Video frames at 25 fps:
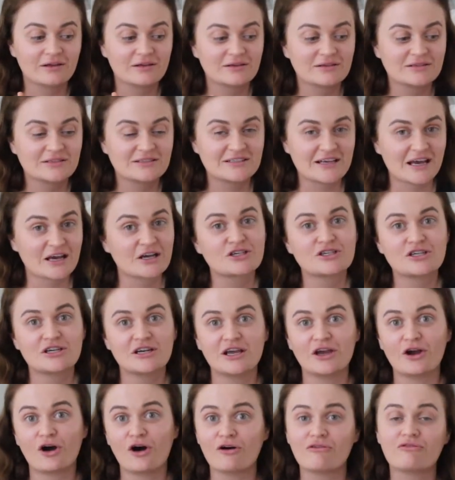
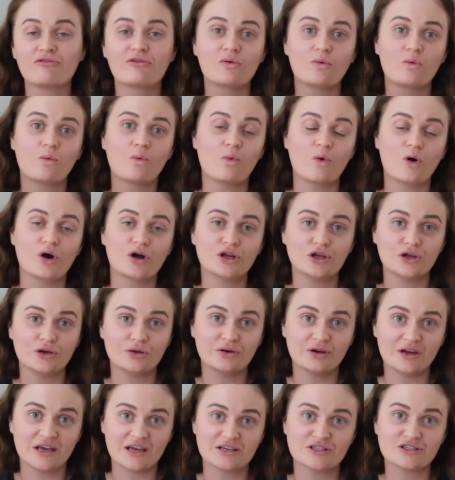sectioning off what you
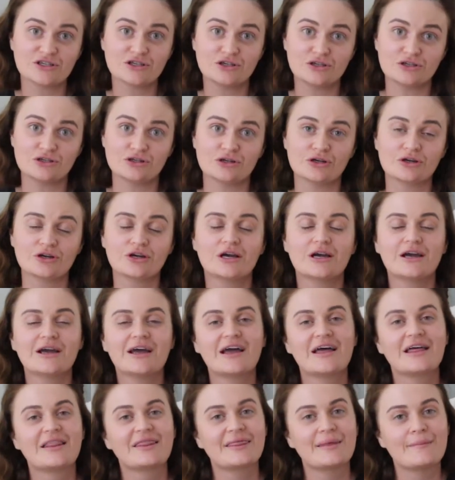need to do.
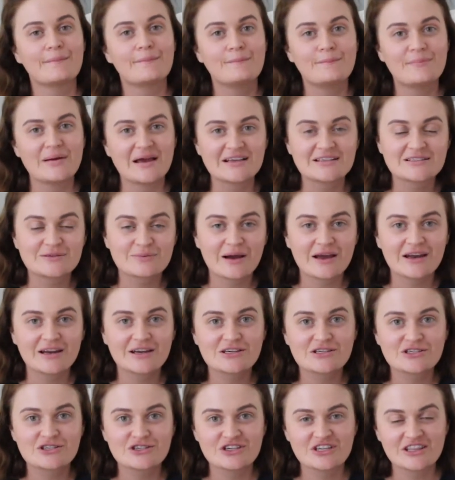The best way to
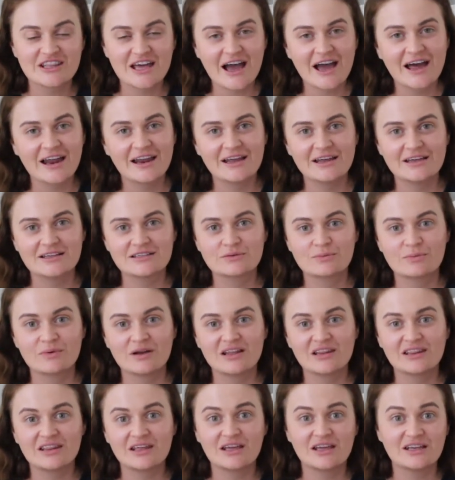do that is
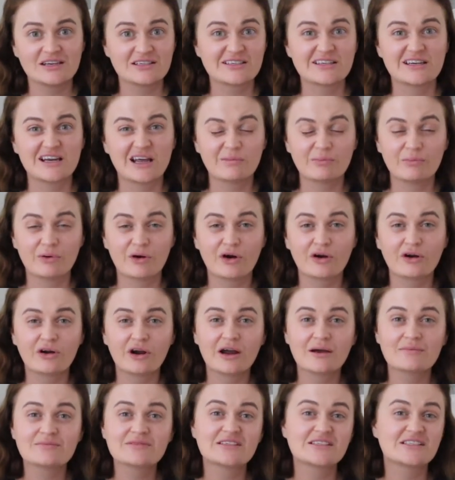with internet
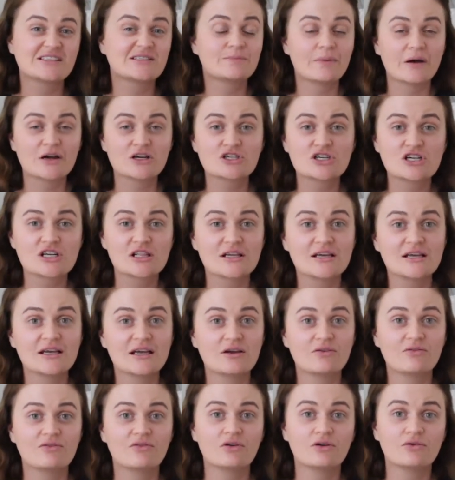programs, especially
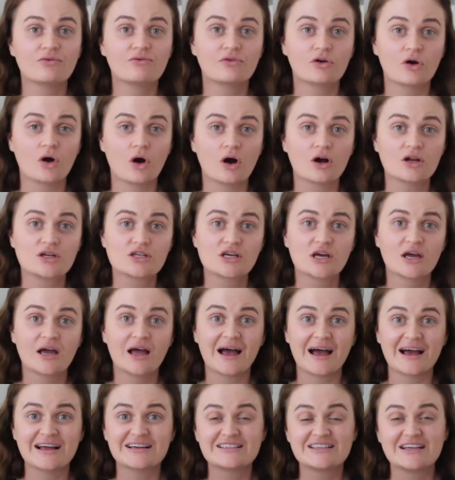if you've got
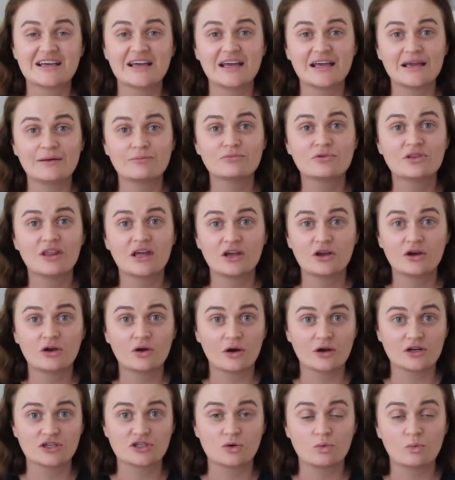a team that you're
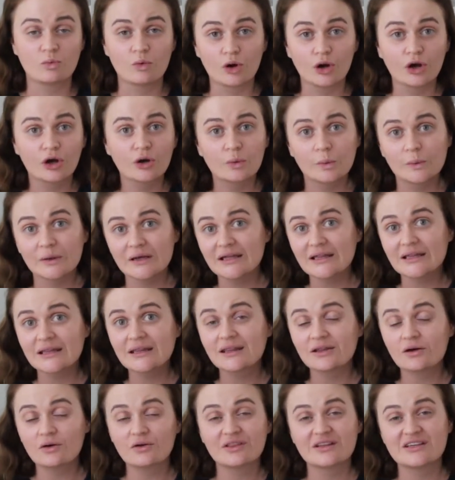going to work
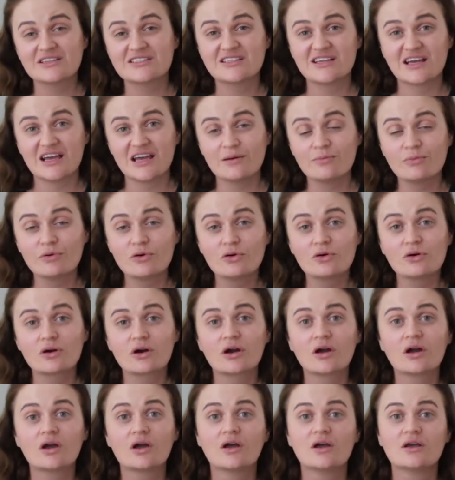with on this
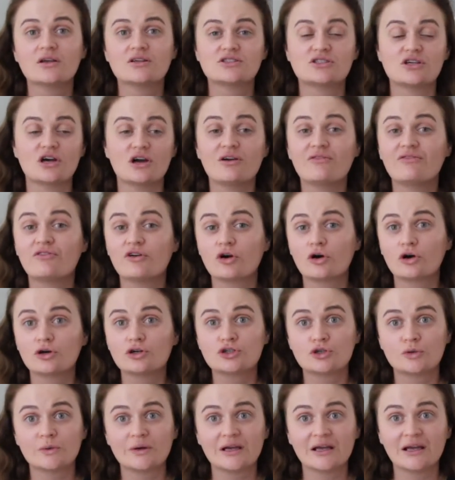ebook. So if you're
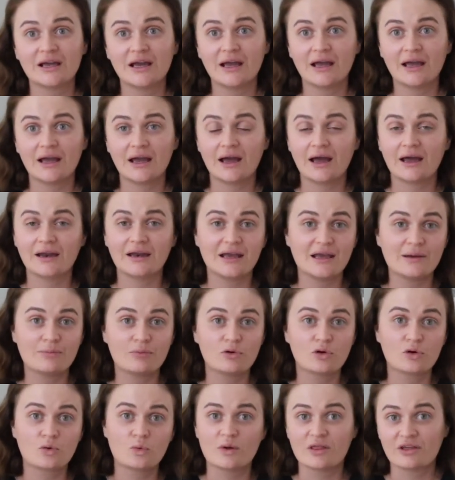doing an
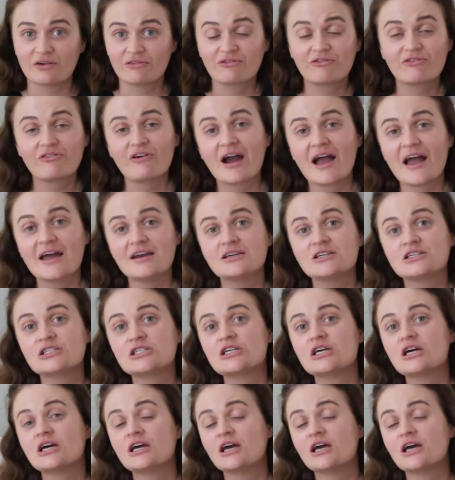ebook with a friend,